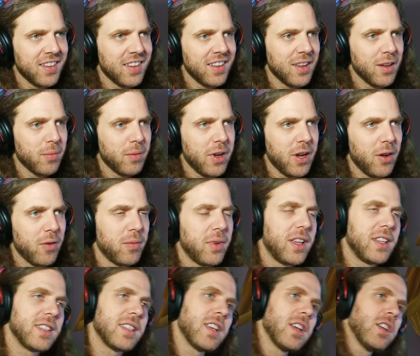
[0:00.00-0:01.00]
Yeah, by all
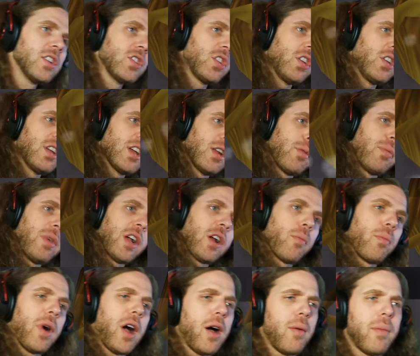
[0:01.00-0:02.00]
means. So you can get a bigger
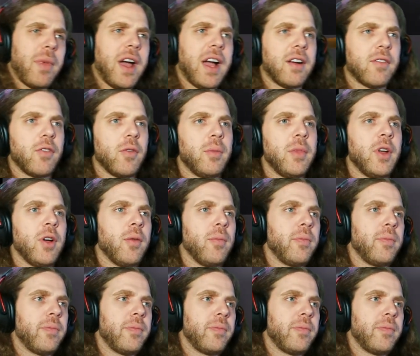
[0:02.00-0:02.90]
bomb bag from him.